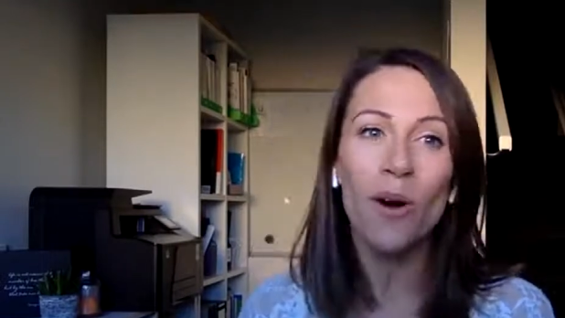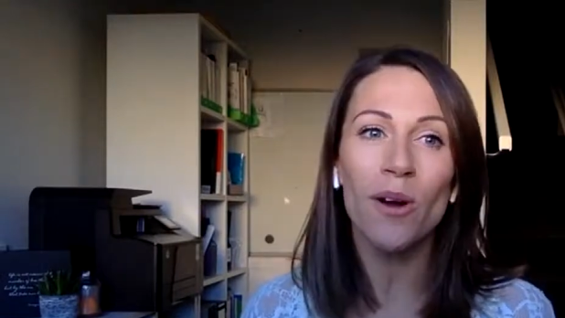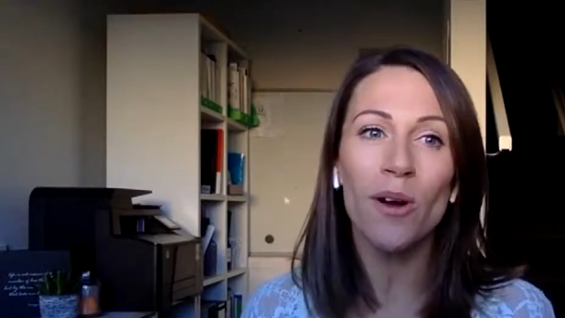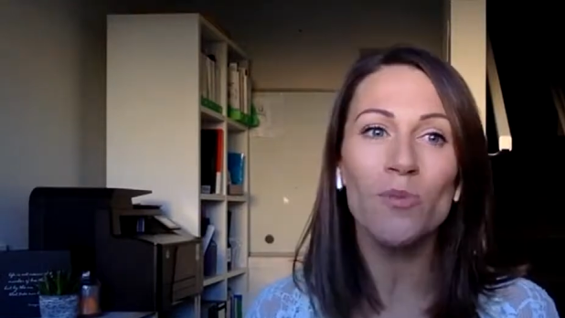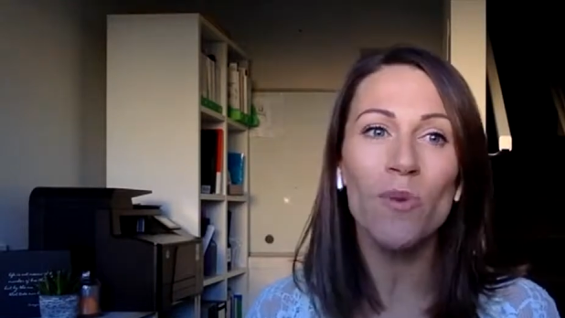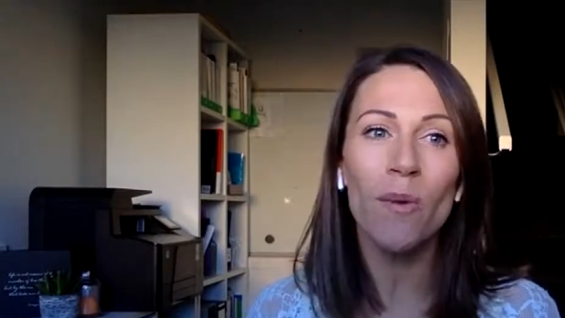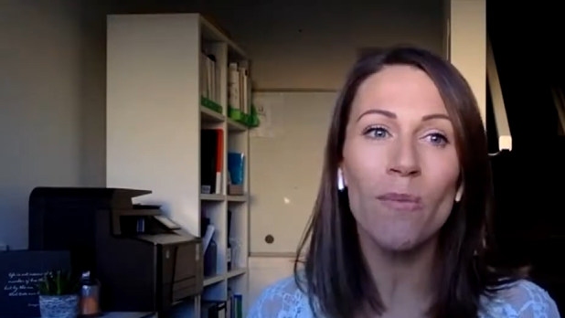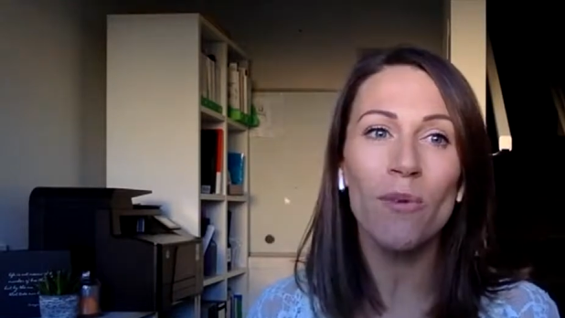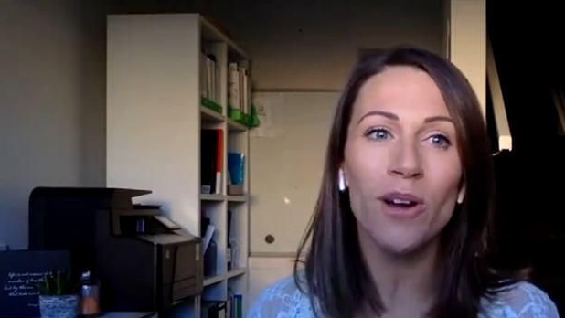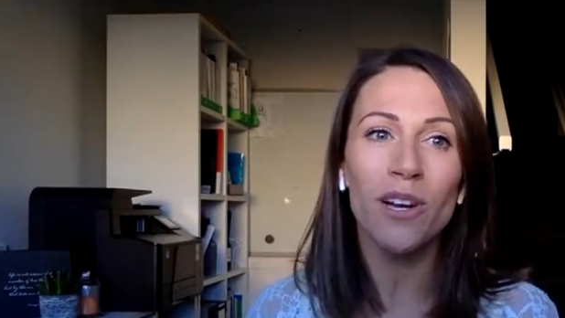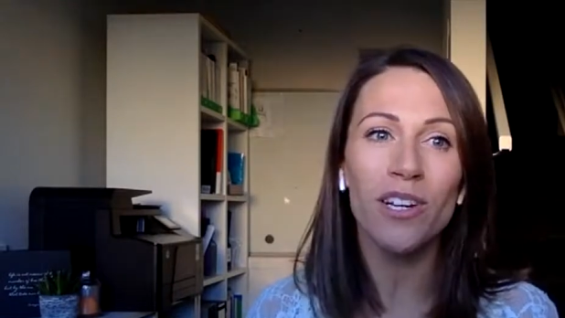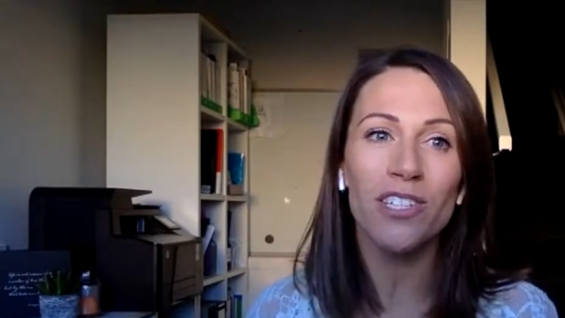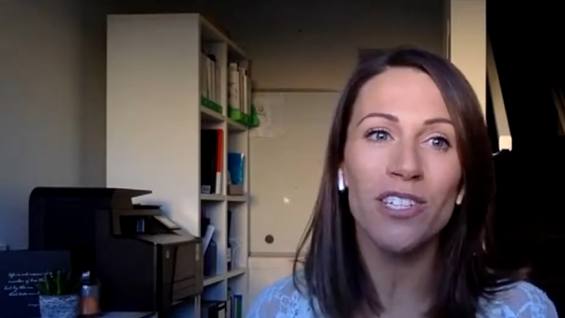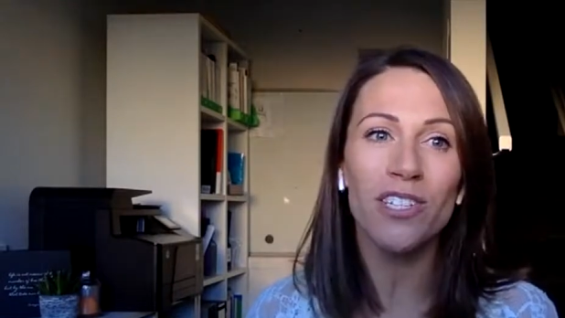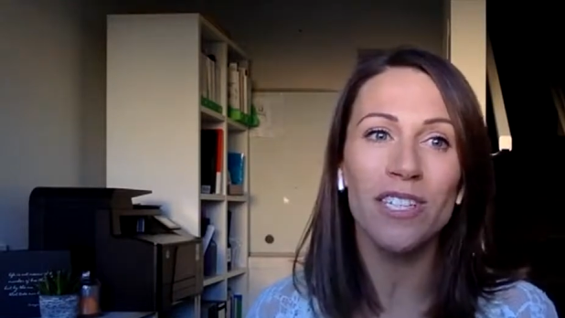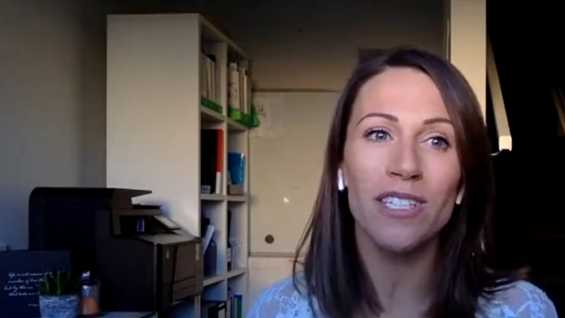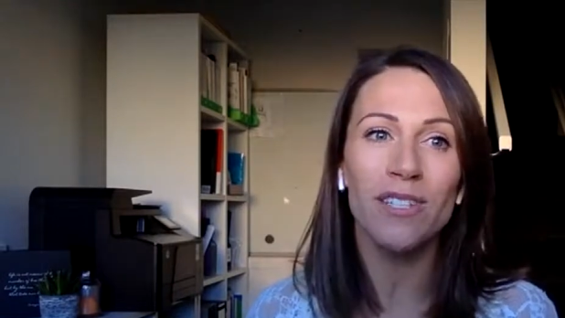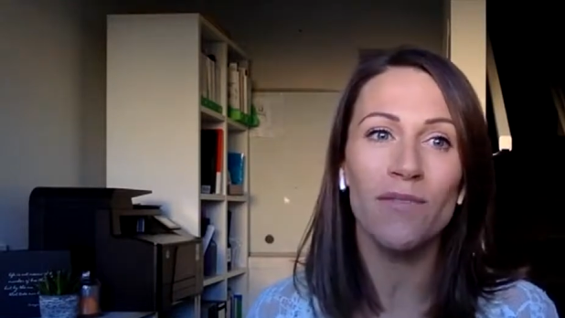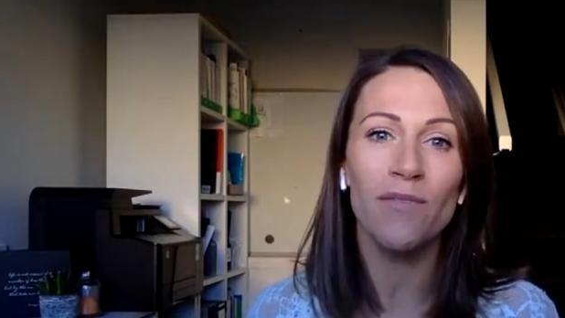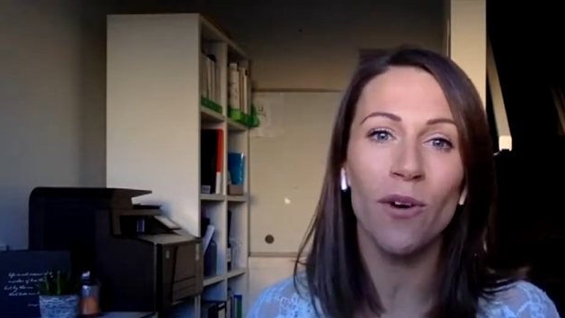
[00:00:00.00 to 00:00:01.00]
Whereas when we're
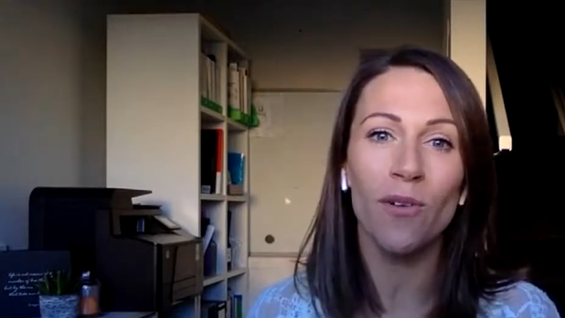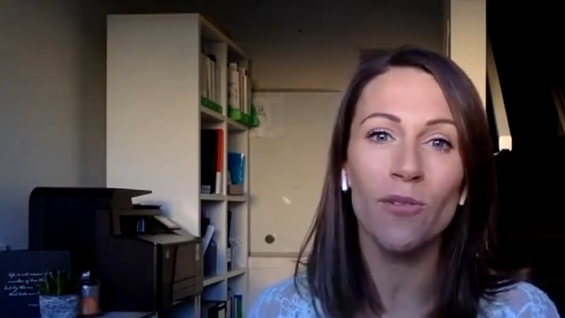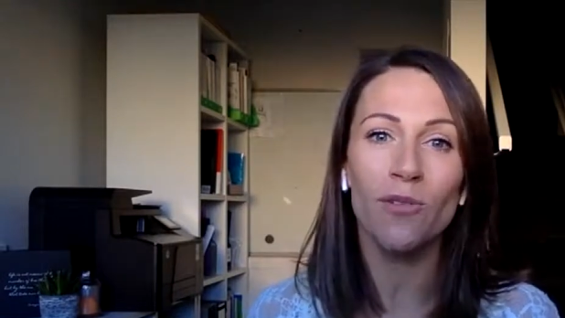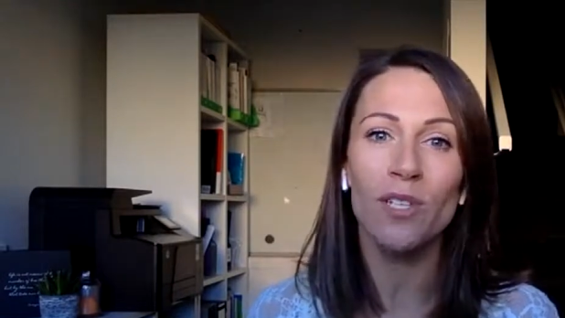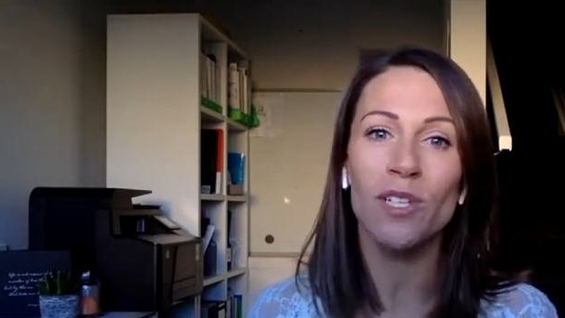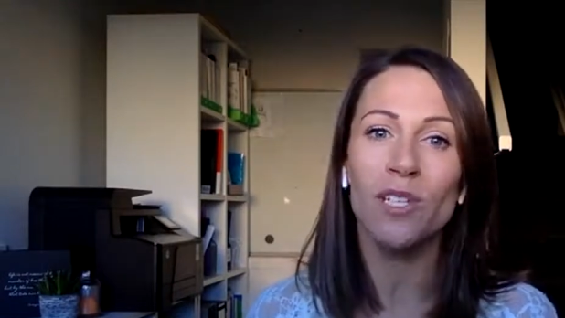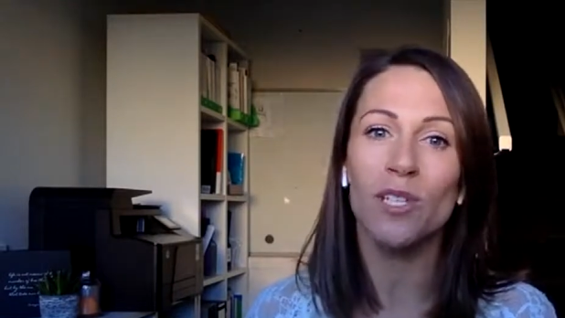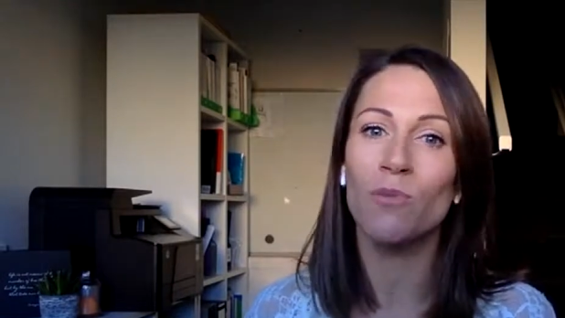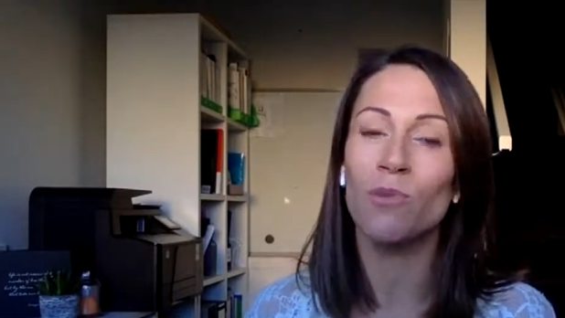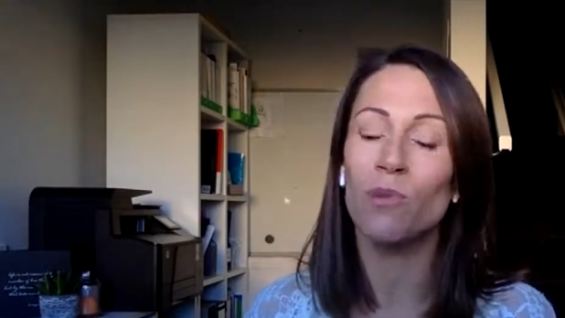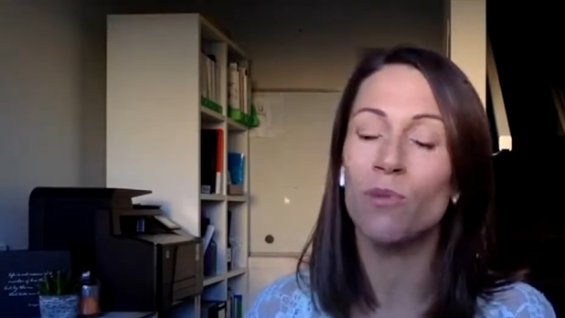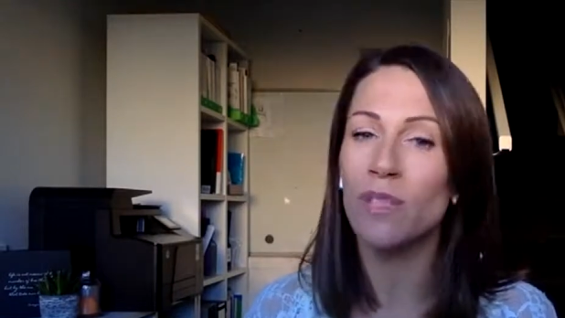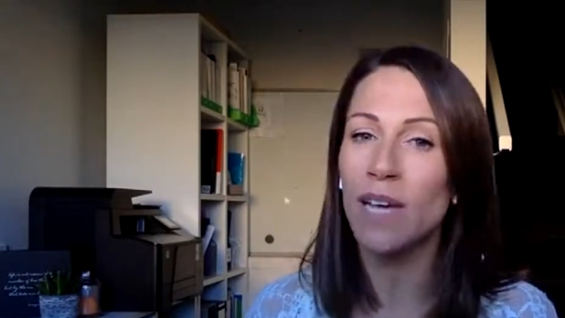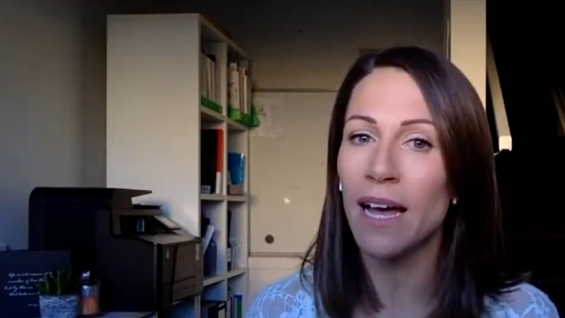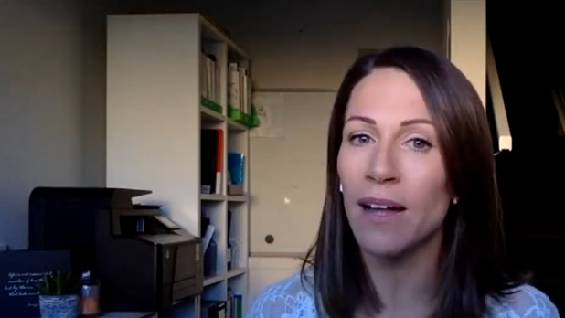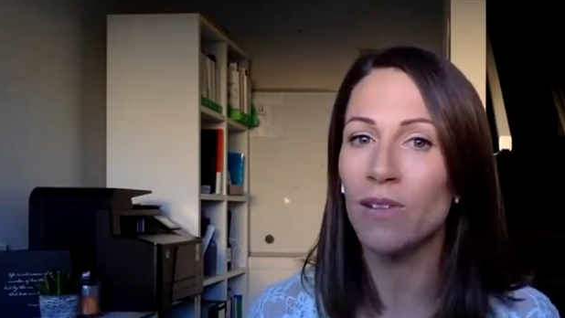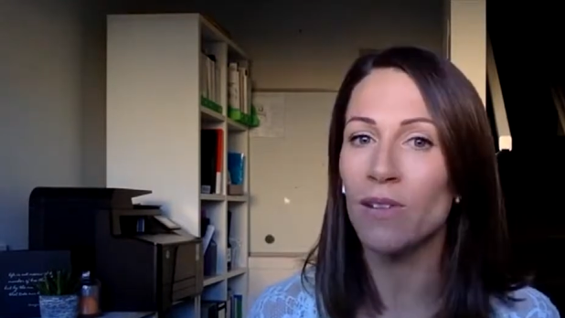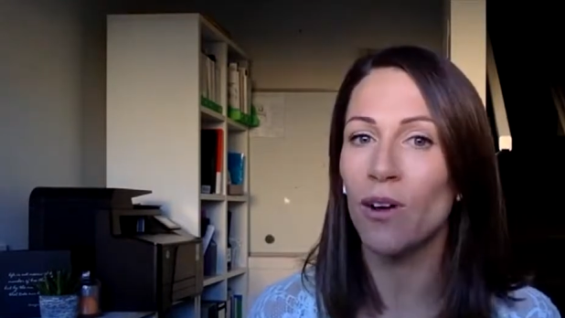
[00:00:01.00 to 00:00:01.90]
actually defaulting towards